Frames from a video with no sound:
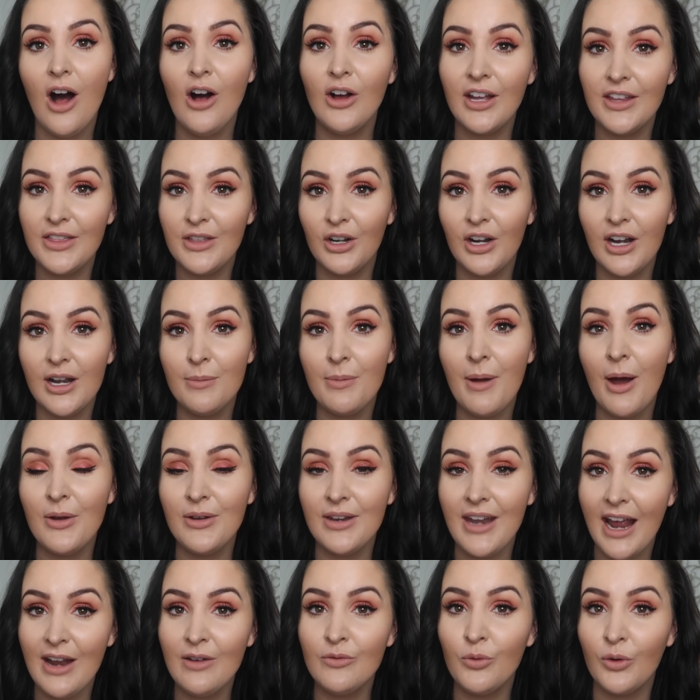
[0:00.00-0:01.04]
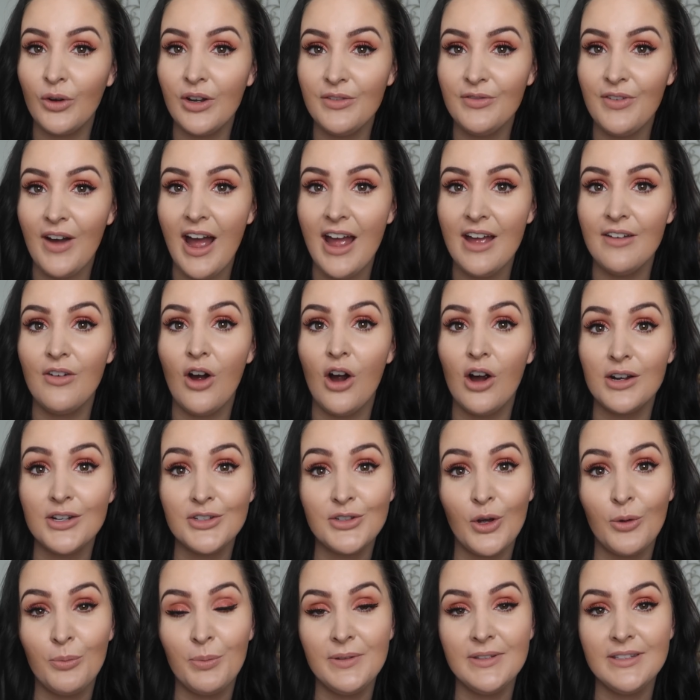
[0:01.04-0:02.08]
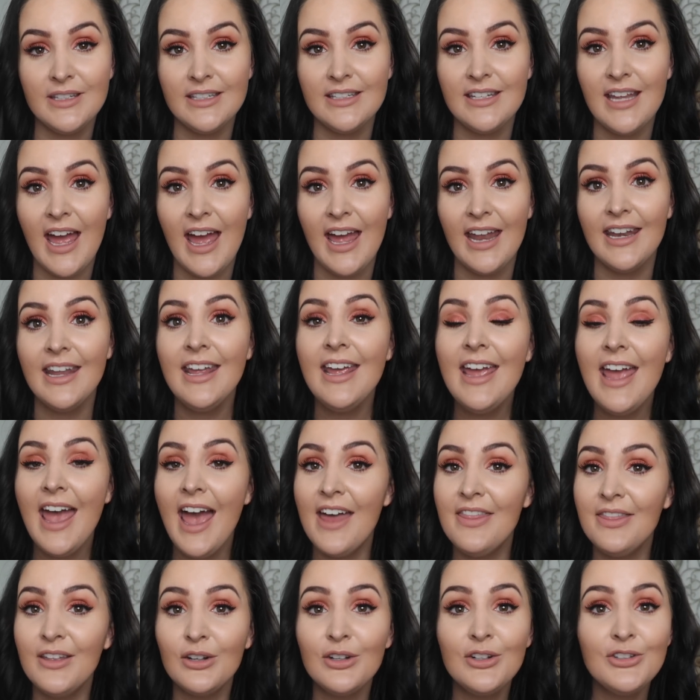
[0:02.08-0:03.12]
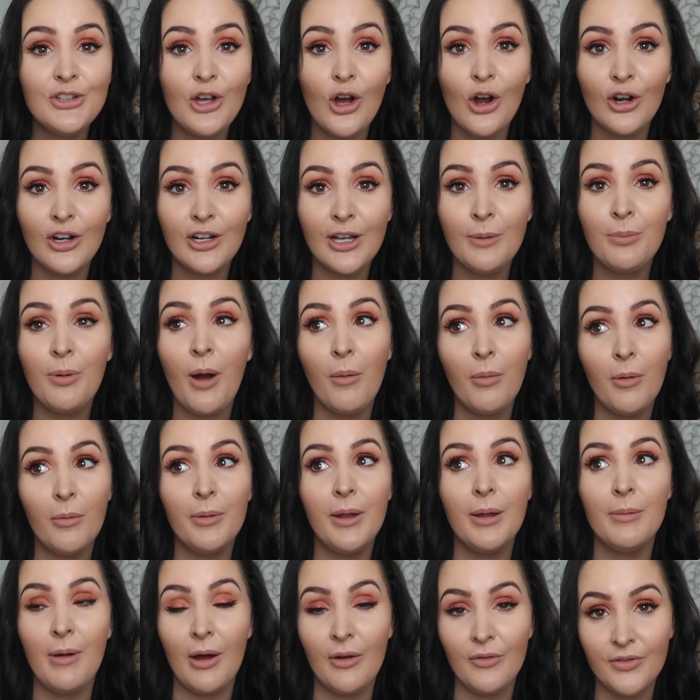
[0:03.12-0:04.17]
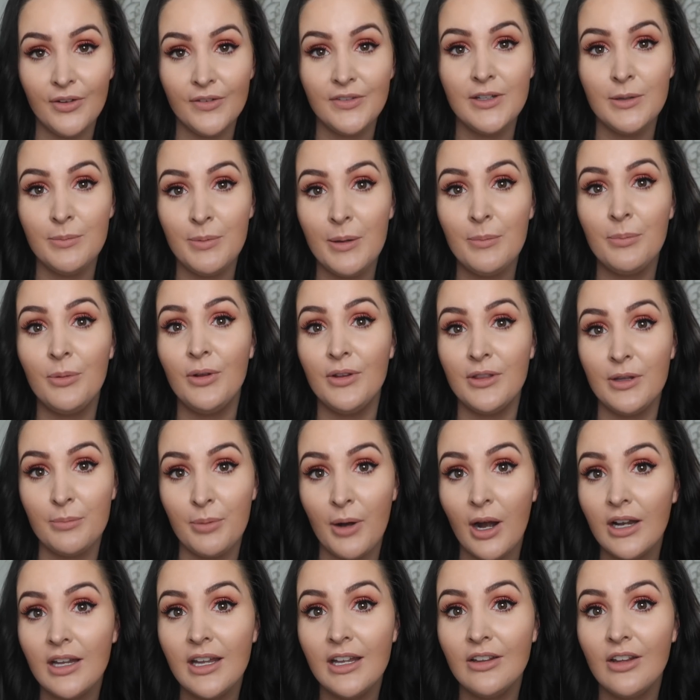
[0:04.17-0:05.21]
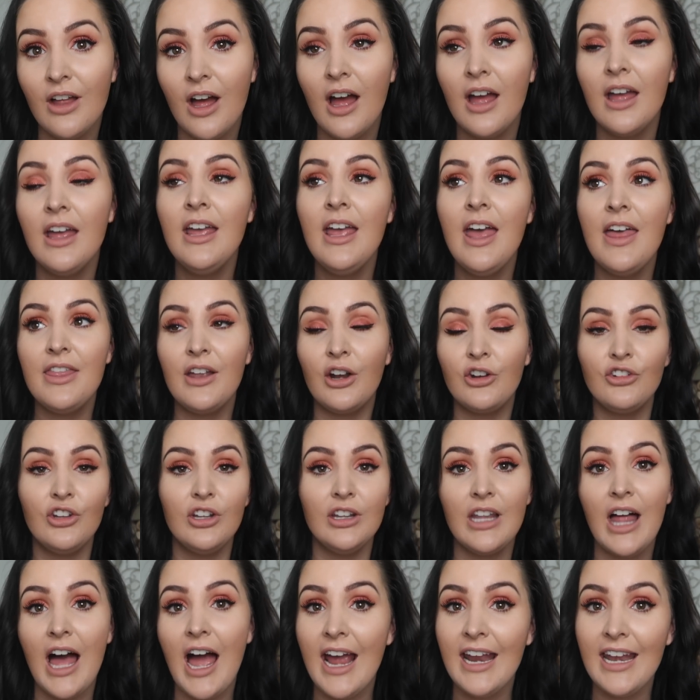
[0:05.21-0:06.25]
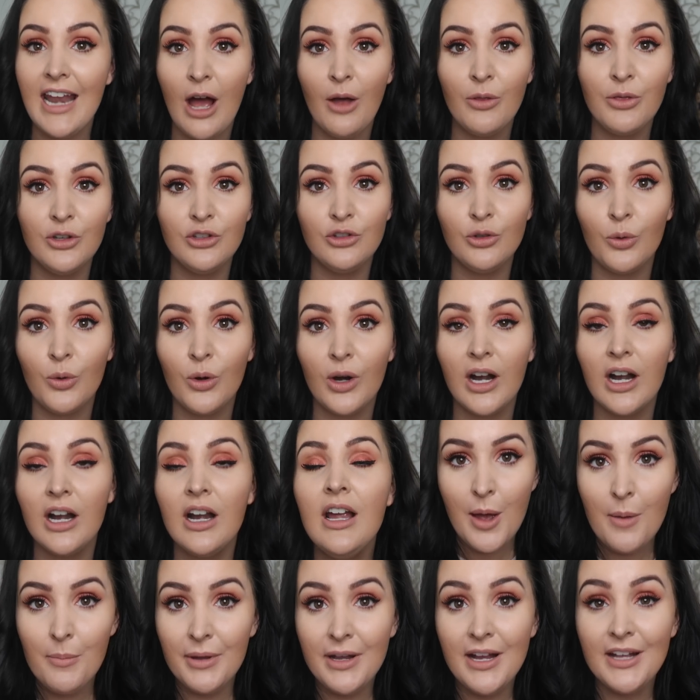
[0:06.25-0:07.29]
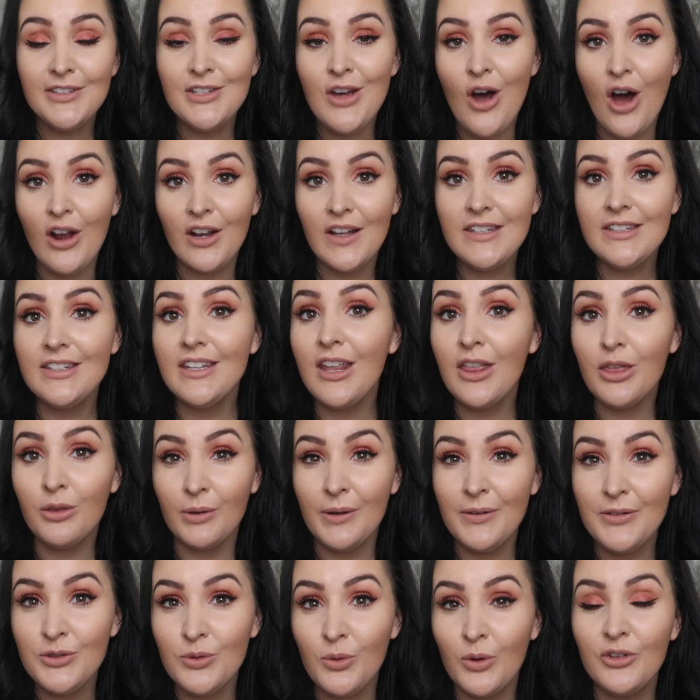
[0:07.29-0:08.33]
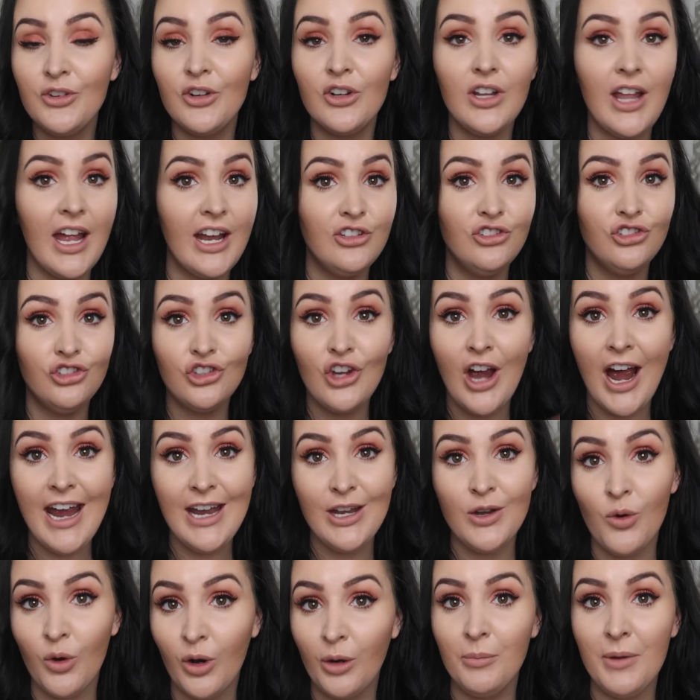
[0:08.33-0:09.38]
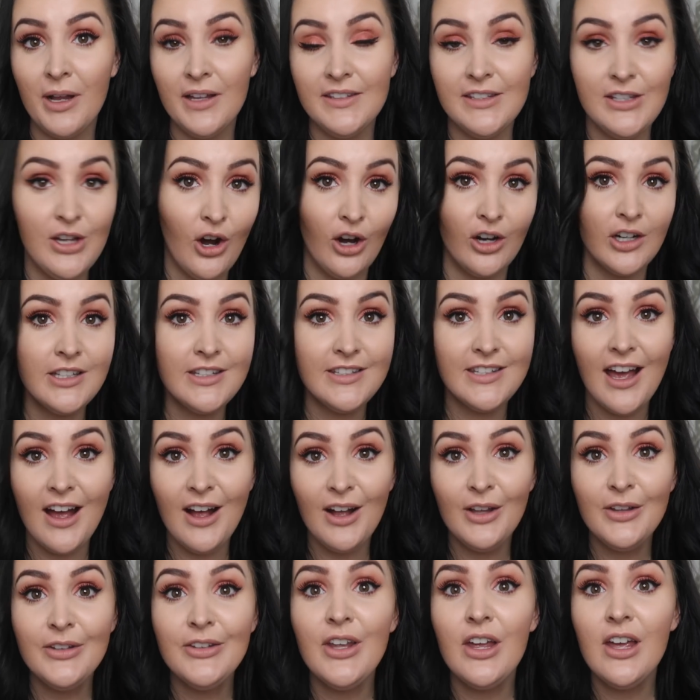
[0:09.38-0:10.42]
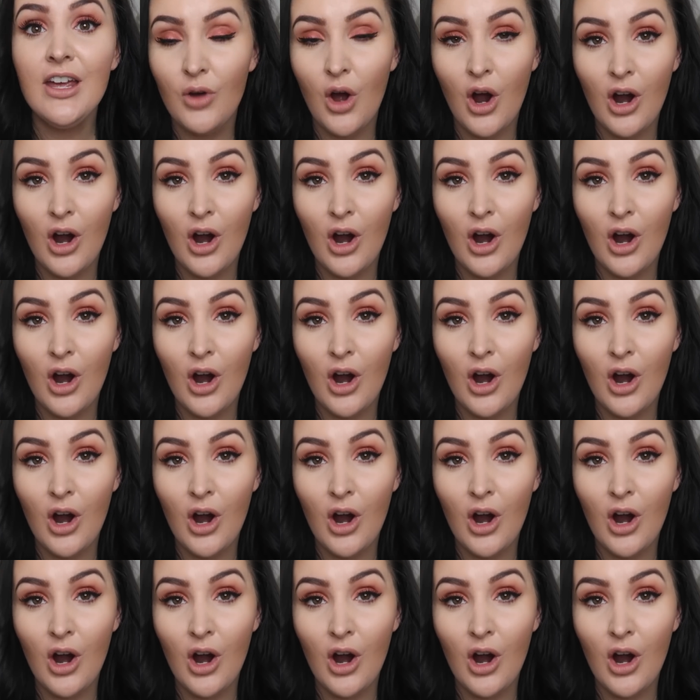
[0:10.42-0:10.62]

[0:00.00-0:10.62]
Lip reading: I'll get there at about 9:45. Ours opens at 10, and there is already probably about 50 people in the parking lot. There's a line out the door, because honestly, thrift stores are like ginormous yard sales.